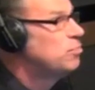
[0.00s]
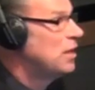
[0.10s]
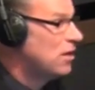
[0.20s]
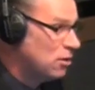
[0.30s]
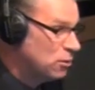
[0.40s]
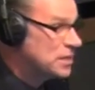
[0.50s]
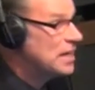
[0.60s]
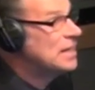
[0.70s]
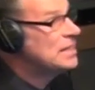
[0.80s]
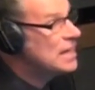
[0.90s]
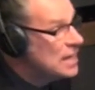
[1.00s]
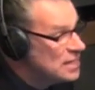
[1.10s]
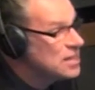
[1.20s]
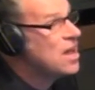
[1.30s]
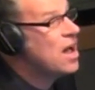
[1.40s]
behold. It
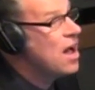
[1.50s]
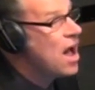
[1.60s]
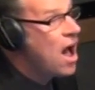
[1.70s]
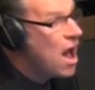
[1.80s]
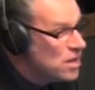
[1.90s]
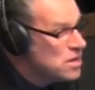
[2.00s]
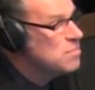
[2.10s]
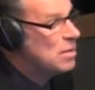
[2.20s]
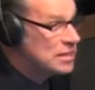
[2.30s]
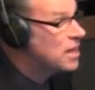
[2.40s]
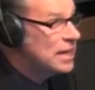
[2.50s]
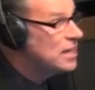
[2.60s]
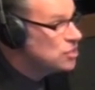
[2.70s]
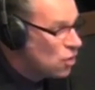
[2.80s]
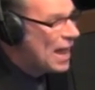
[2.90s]
is, it's like
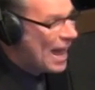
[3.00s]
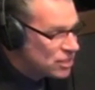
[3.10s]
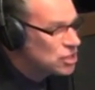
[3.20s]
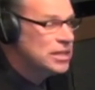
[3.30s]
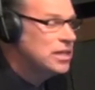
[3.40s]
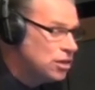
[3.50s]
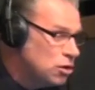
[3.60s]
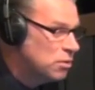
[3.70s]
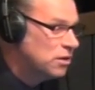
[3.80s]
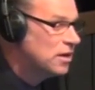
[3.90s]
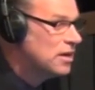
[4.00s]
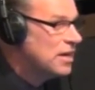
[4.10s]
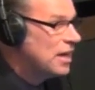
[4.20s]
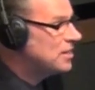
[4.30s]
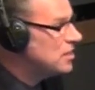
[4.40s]
he's not actually human.
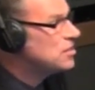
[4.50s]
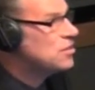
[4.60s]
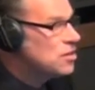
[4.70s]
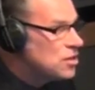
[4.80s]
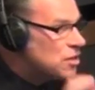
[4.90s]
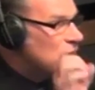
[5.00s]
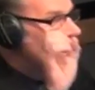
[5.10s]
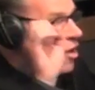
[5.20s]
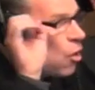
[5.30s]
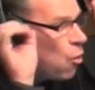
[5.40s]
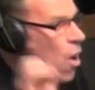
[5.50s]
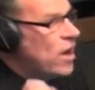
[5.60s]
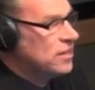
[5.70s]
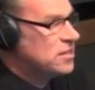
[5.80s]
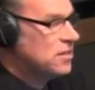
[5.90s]
It is
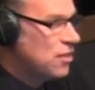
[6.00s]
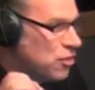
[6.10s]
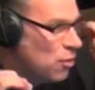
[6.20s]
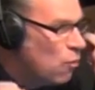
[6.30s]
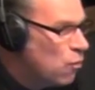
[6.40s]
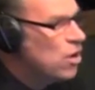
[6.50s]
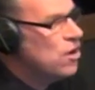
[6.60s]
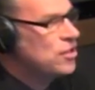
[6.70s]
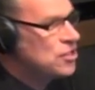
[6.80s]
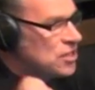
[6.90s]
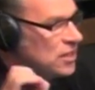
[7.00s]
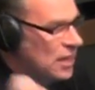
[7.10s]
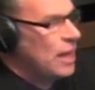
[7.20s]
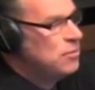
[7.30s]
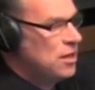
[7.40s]
quite the worst
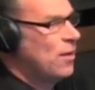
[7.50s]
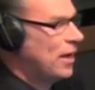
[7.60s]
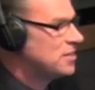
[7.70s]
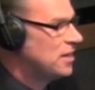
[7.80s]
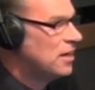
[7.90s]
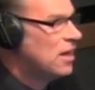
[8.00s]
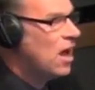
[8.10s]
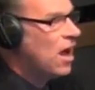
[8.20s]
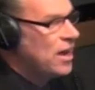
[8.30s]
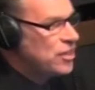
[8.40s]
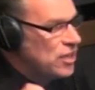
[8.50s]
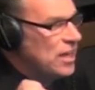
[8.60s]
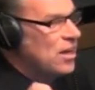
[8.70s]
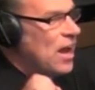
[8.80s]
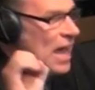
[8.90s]
cameo acting I
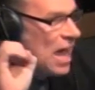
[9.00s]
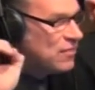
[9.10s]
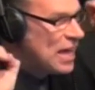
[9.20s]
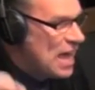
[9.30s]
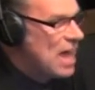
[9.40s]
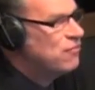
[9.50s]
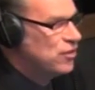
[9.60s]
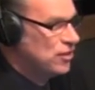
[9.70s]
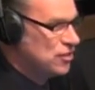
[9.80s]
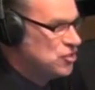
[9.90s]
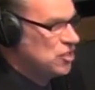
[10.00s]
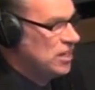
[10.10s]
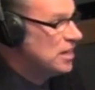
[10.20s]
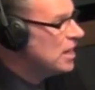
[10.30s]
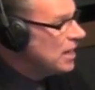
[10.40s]
think I have ever
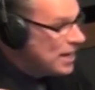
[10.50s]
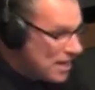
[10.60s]
seen. He